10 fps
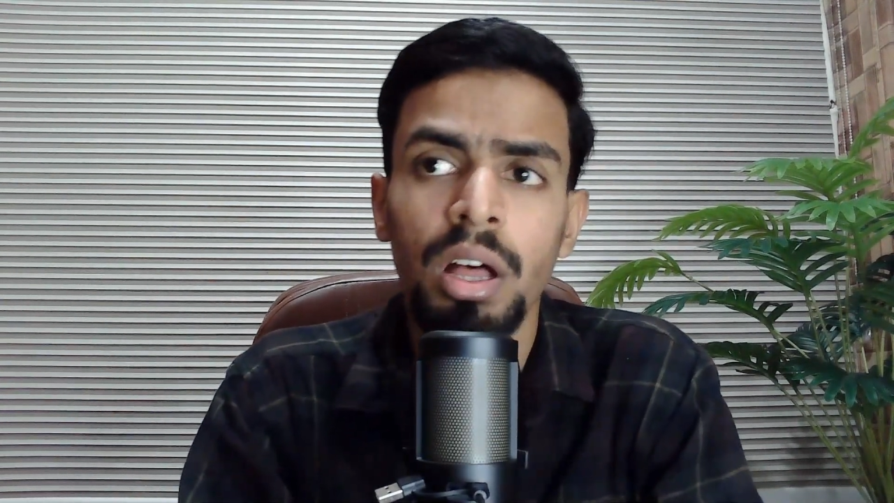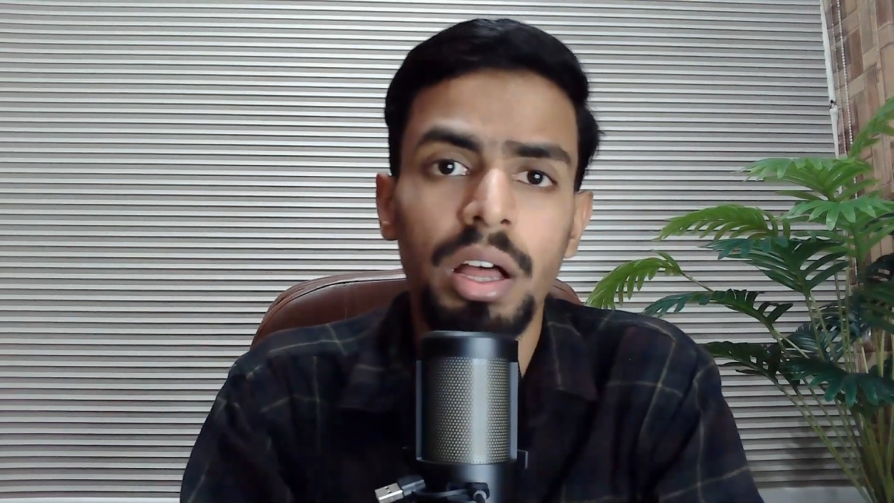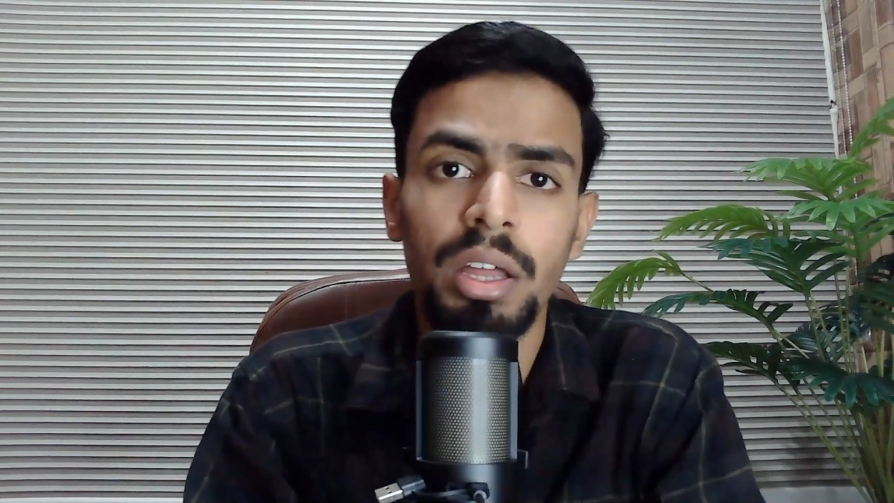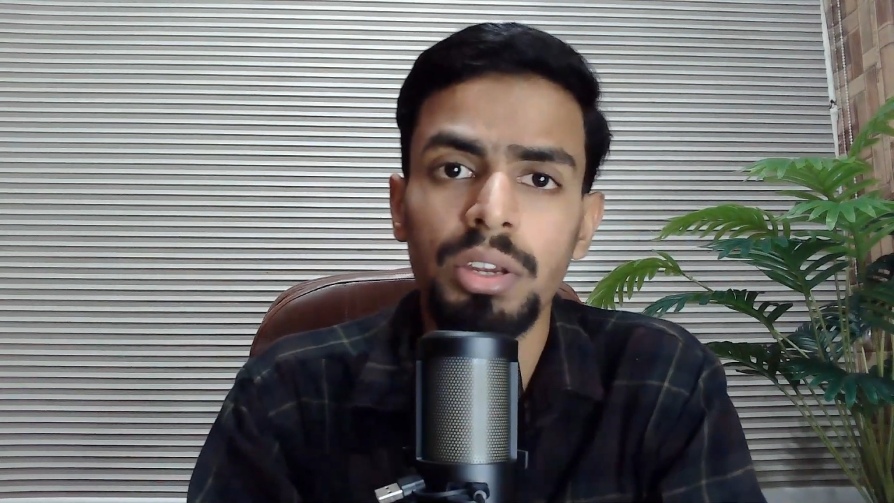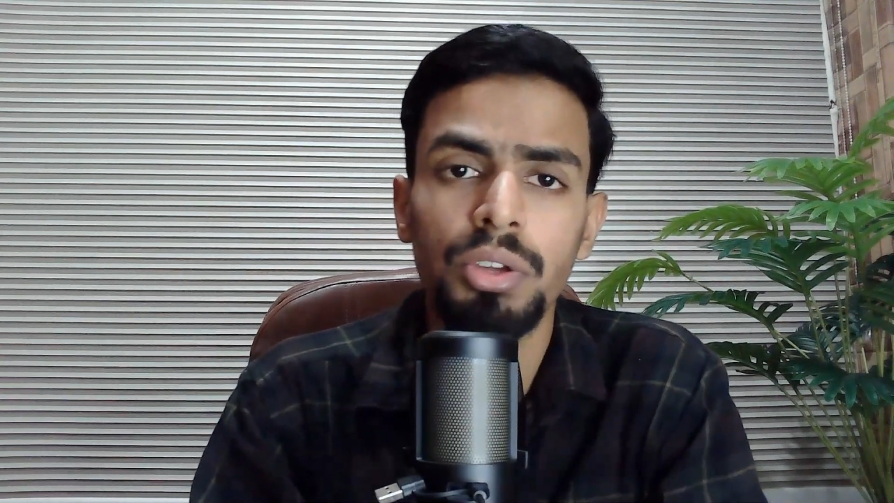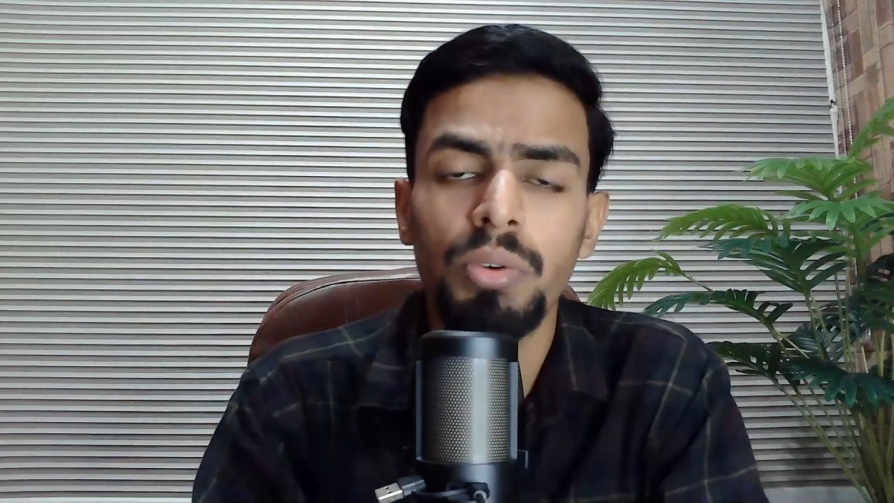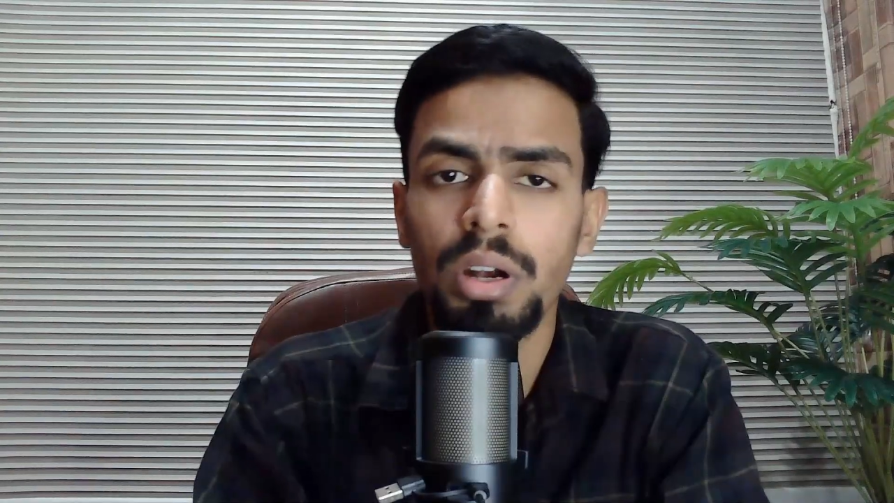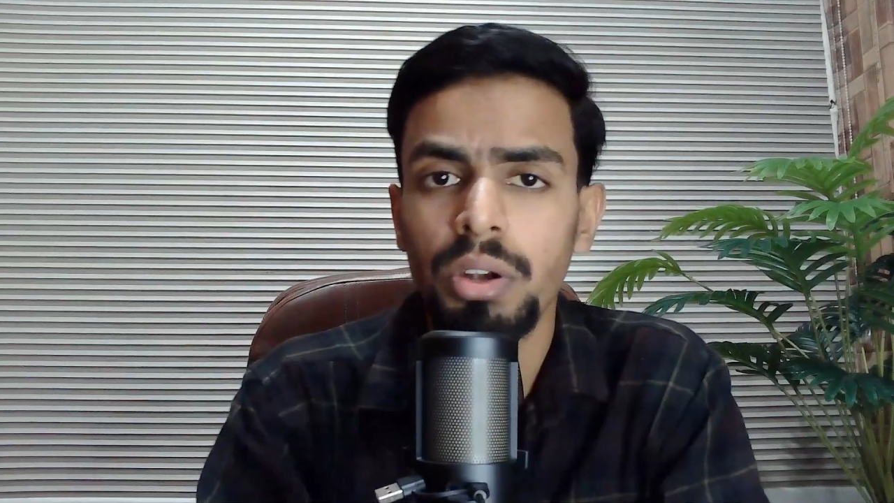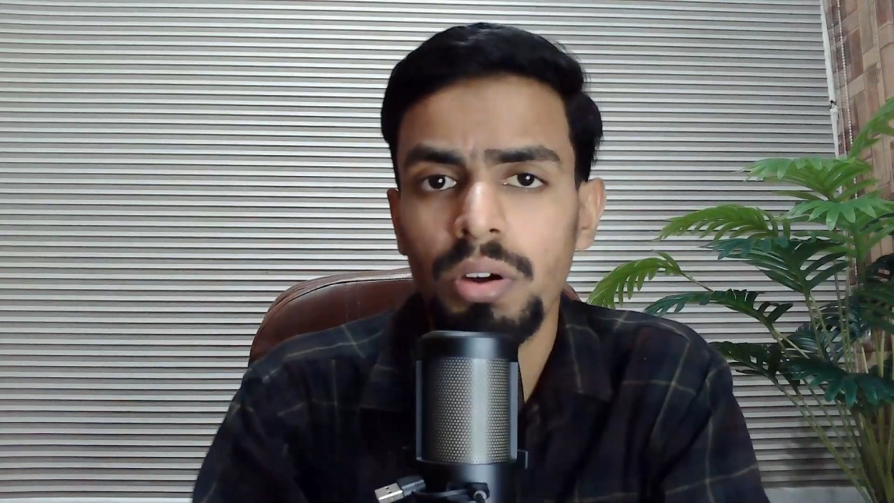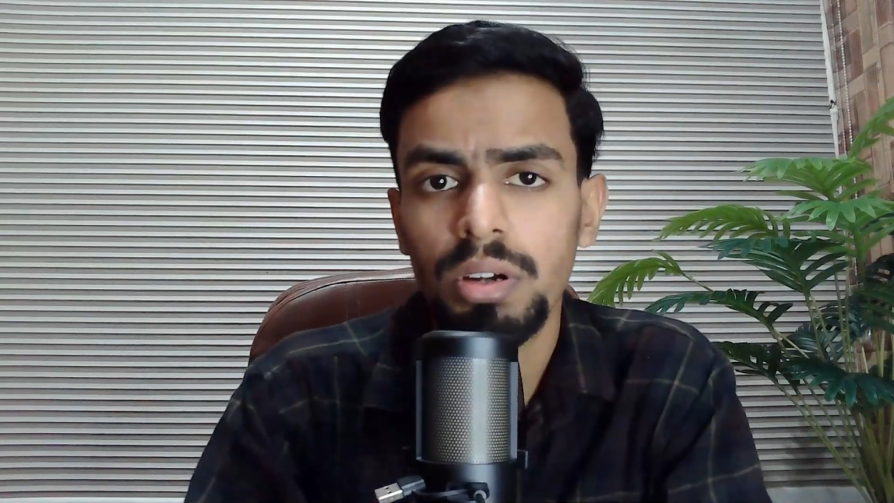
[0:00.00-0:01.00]
and you are
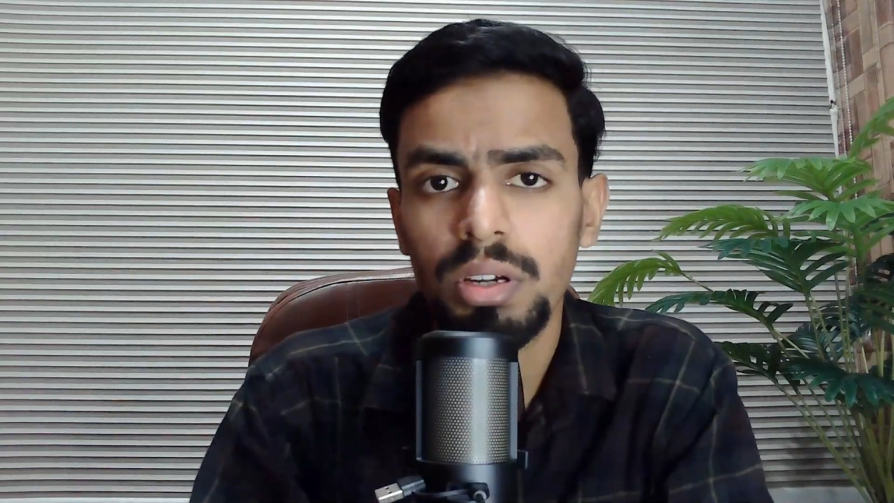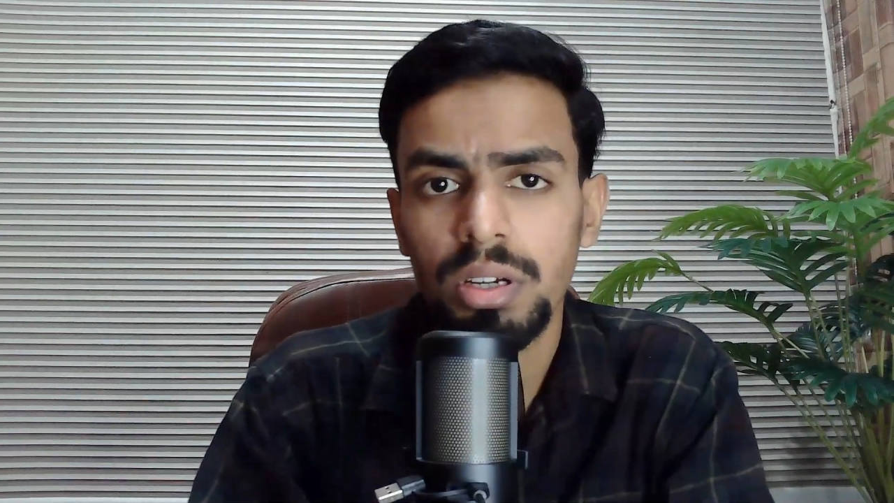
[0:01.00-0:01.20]
not